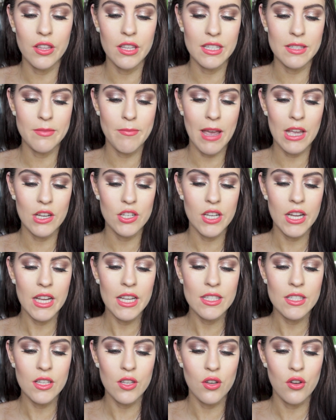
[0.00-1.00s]
these matte
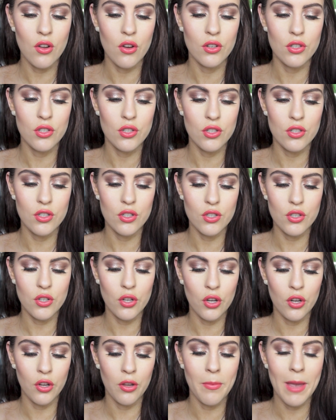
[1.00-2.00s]
shades are not
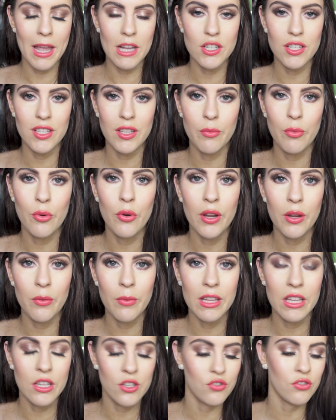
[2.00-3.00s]
too matte to the point
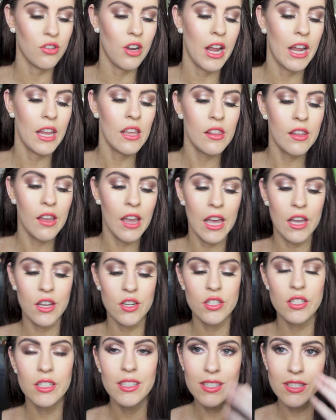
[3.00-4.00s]
where they're drying. They're
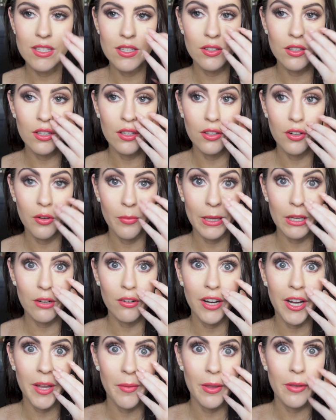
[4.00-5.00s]
actually still a little bit
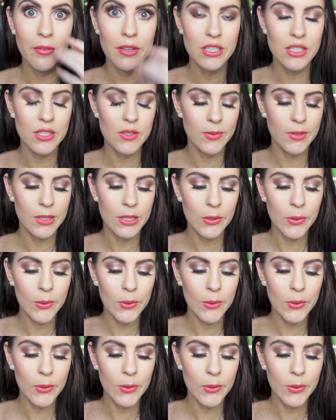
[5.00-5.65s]
creamy, which is really